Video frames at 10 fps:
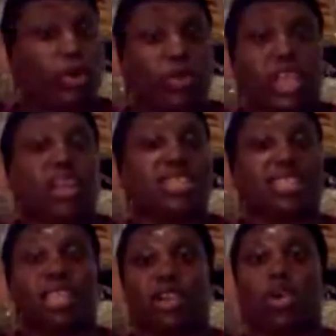where we are,
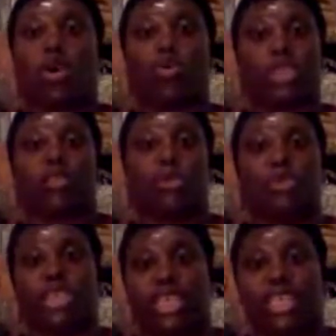is not the only
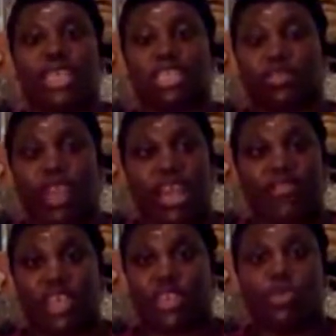community that's
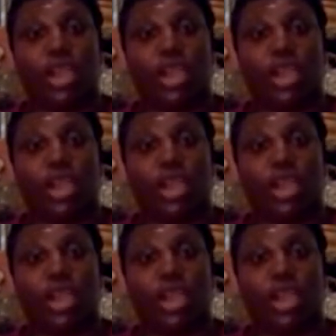thriving.